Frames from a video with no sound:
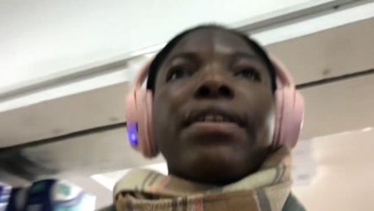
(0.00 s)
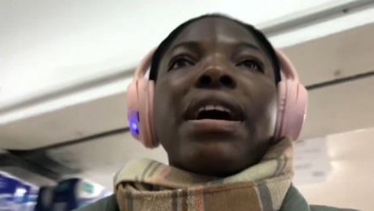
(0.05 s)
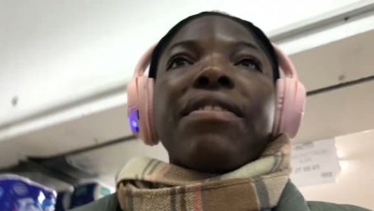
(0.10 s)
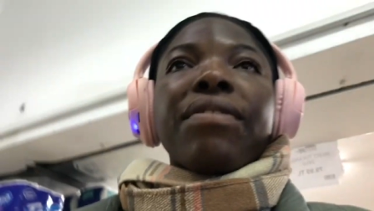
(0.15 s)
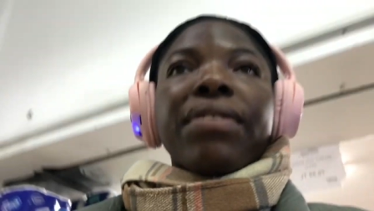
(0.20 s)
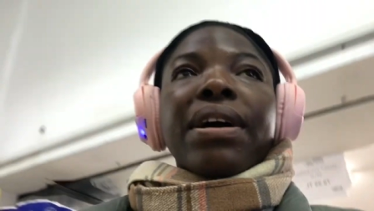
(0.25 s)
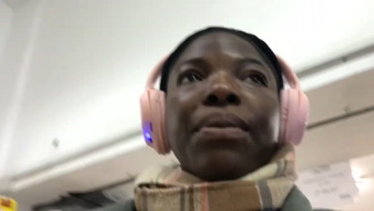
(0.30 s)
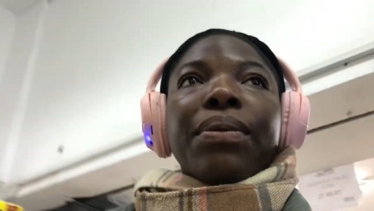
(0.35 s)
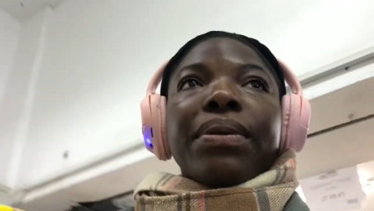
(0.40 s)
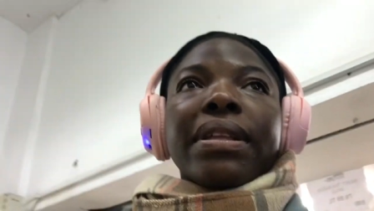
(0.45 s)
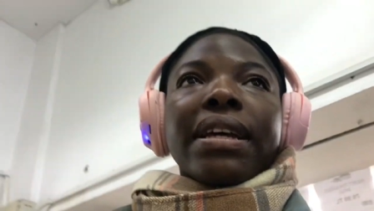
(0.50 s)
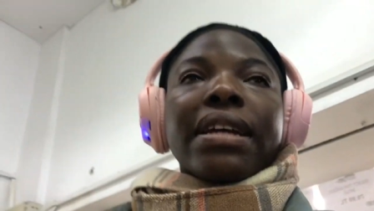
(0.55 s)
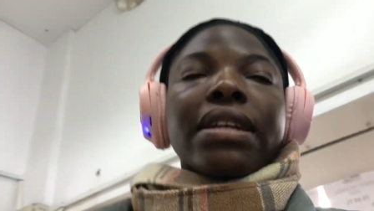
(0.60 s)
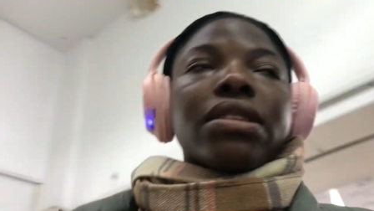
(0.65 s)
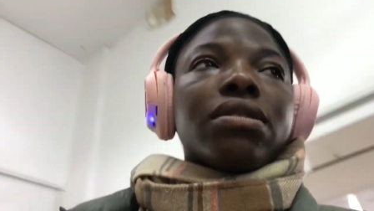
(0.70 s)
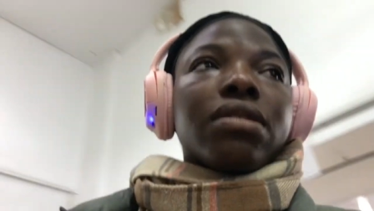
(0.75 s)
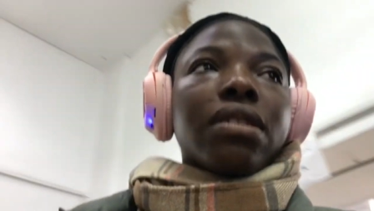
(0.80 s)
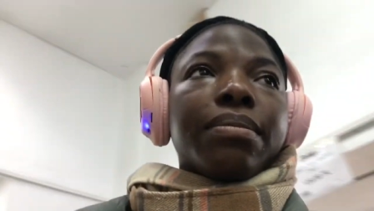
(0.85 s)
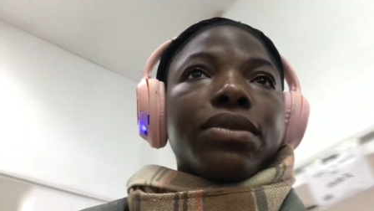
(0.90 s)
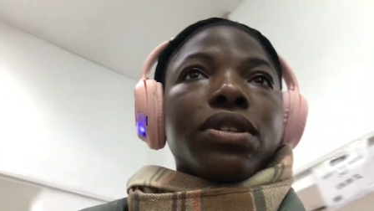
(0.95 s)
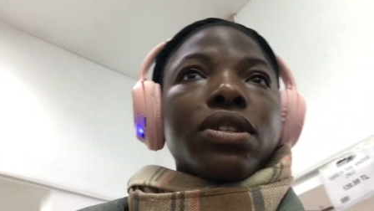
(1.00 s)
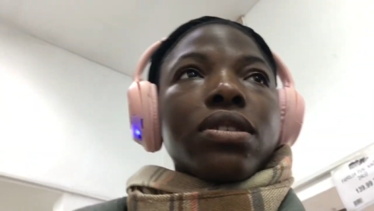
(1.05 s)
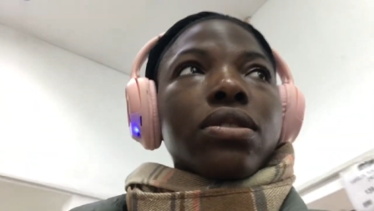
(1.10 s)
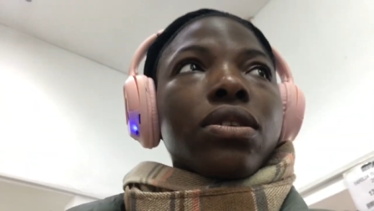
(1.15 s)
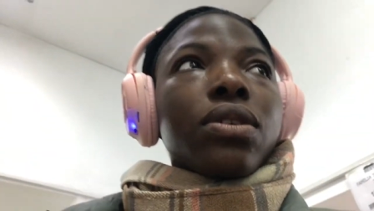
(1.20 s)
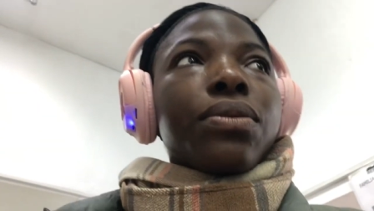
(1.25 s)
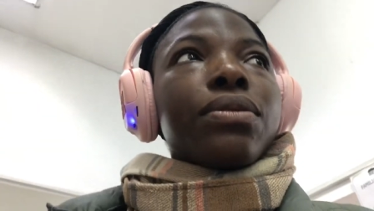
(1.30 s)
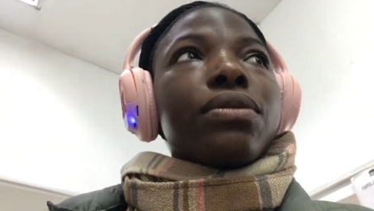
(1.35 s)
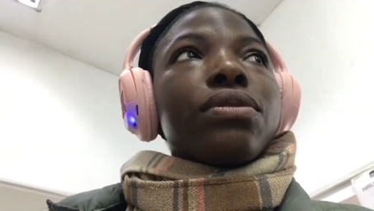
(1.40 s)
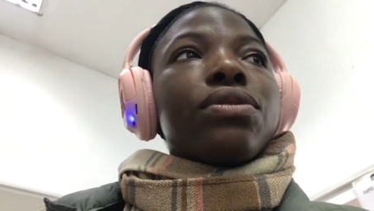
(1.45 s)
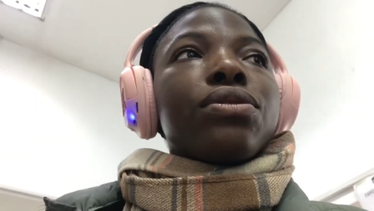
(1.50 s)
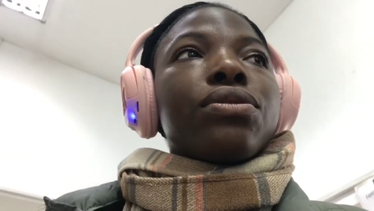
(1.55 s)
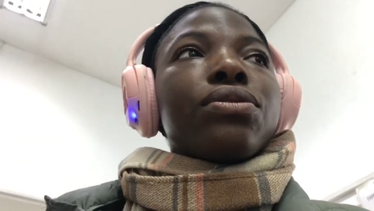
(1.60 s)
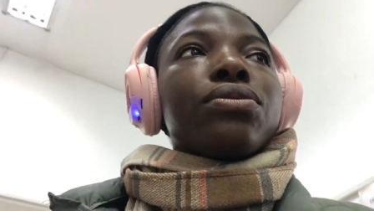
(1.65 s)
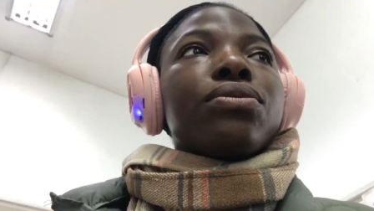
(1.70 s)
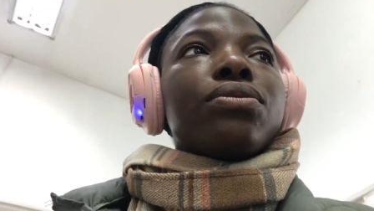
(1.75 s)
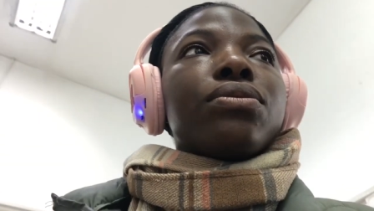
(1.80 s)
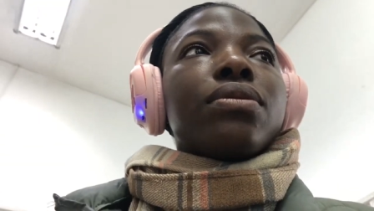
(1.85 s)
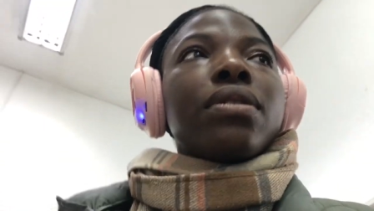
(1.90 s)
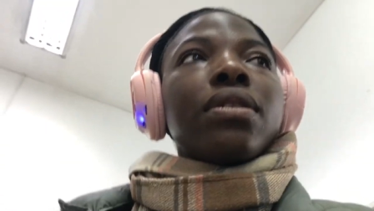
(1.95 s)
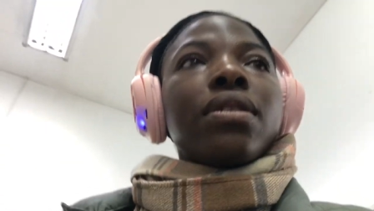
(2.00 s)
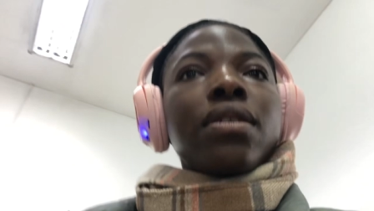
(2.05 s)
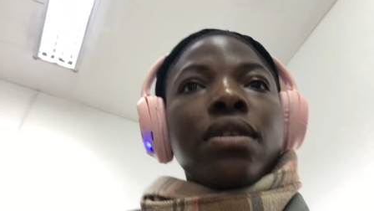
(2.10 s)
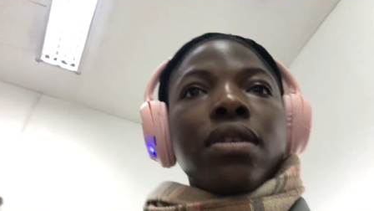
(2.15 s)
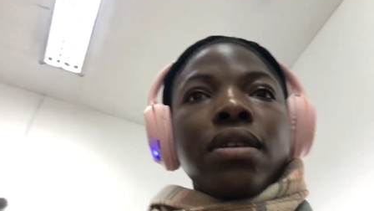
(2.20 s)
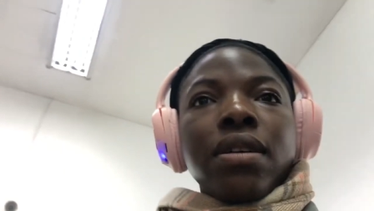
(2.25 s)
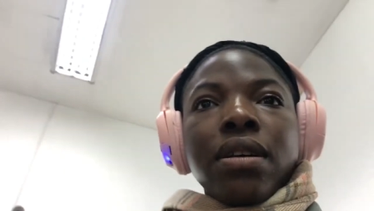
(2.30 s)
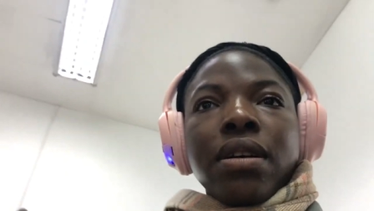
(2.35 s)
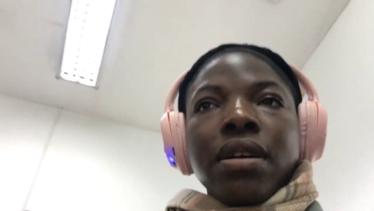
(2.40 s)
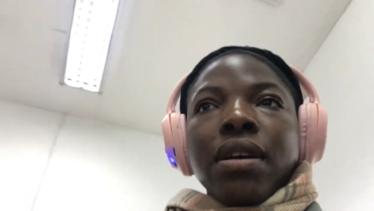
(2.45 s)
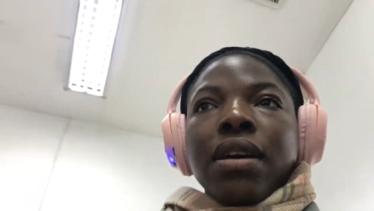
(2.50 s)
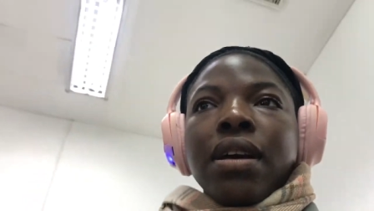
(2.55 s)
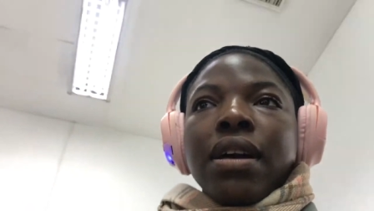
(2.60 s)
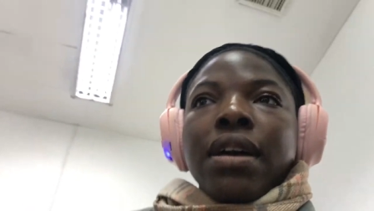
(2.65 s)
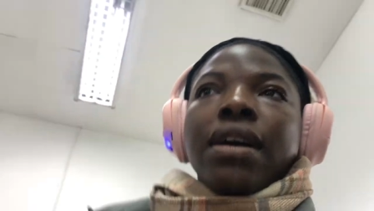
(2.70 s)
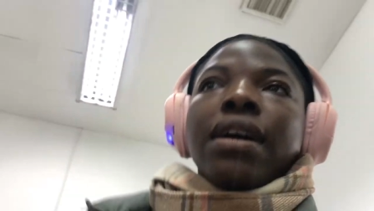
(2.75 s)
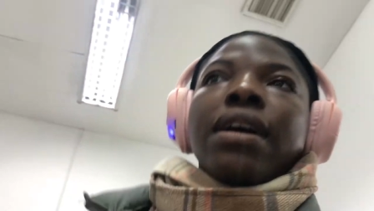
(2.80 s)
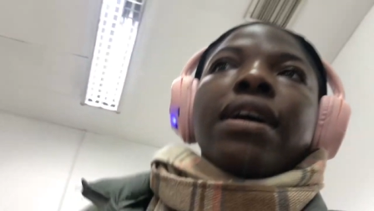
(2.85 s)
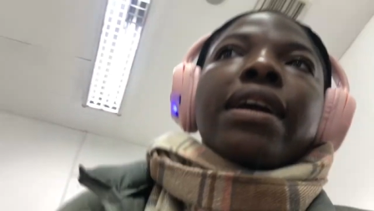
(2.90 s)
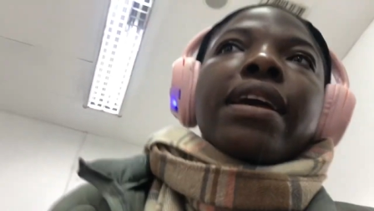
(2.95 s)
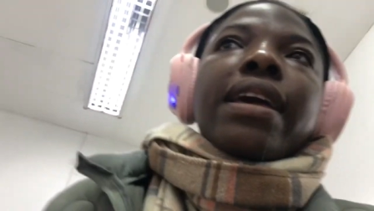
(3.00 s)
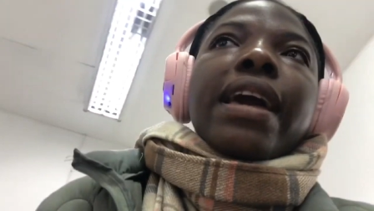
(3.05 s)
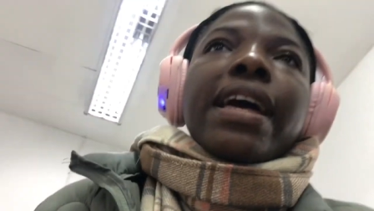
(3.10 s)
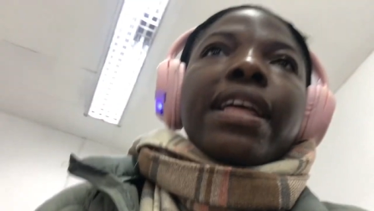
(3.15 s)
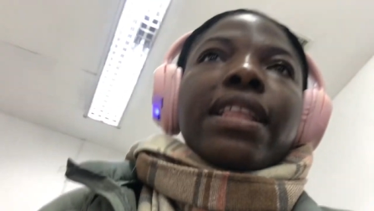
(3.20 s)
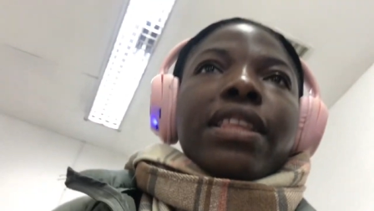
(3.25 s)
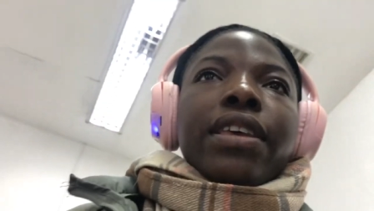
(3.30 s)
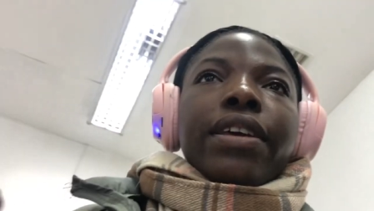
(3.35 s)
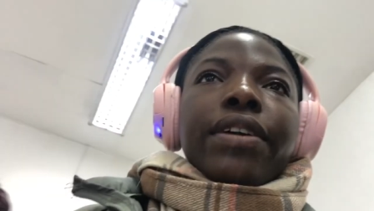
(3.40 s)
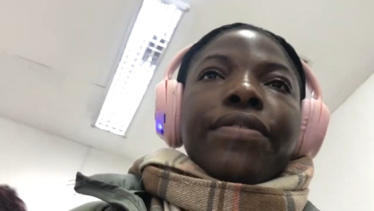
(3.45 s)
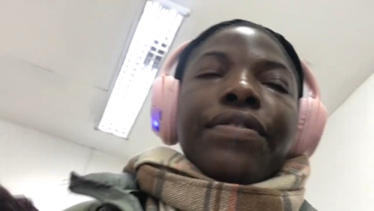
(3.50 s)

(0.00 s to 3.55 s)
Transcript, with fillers: have what I wanted. So I'm just going to yet they're